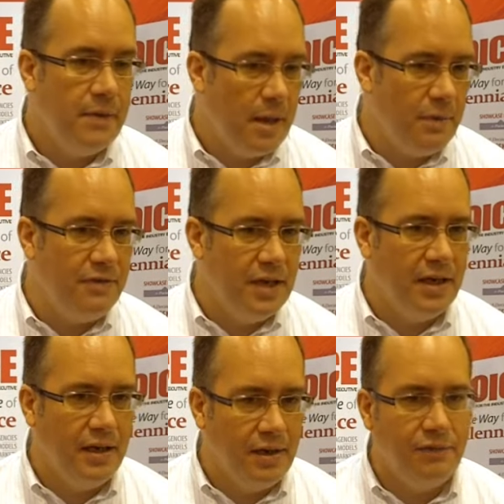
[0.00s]
and we've
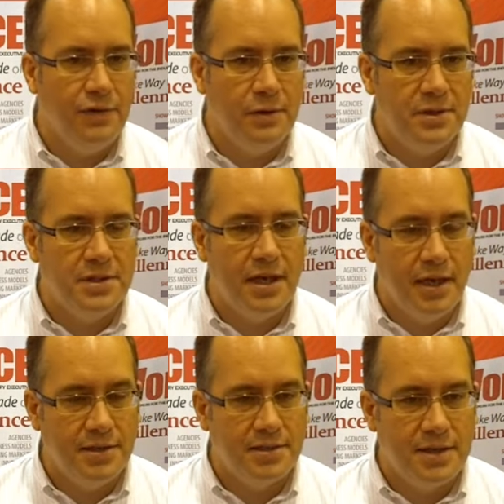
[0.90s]
done it in a few as
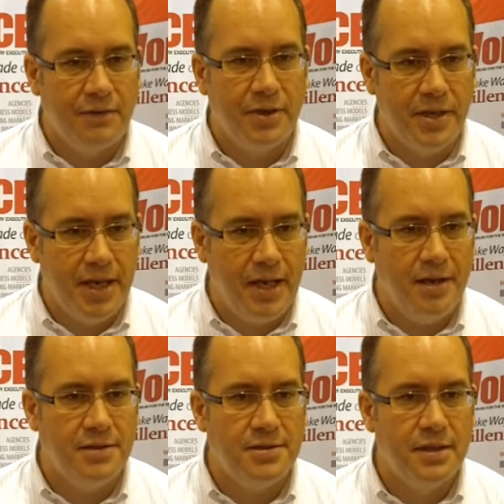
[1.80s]
a several
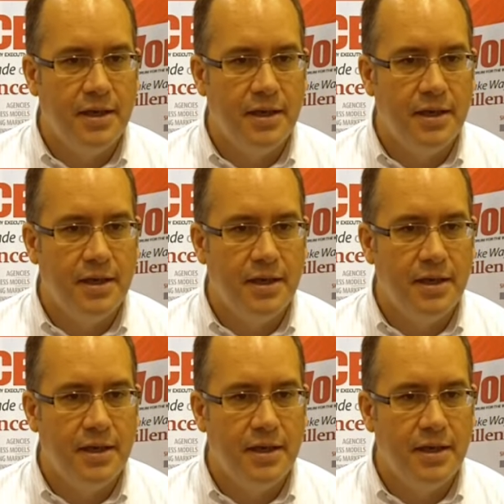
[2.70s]
days